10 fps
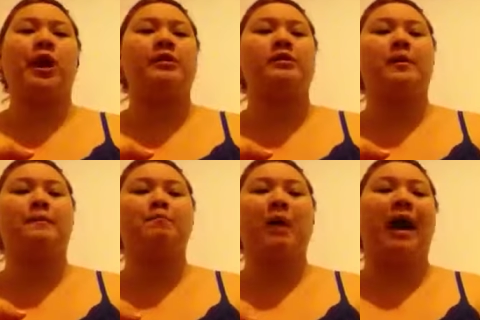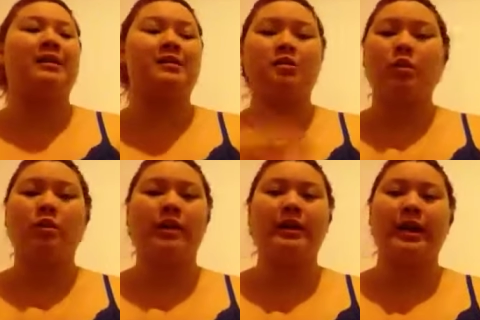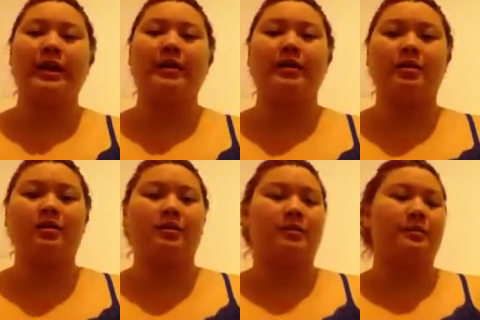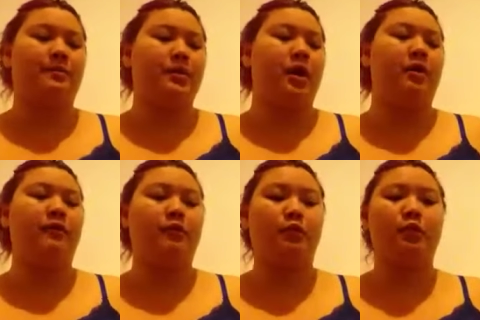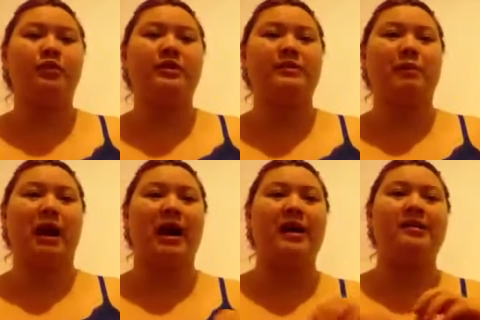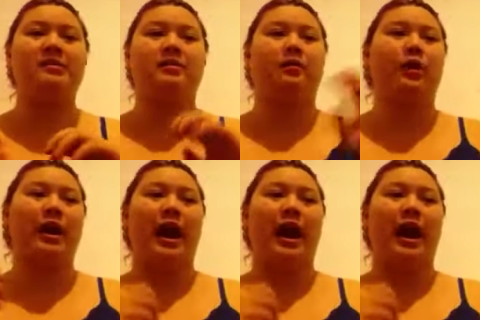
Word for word: some backstory, like of Ruth's past, of what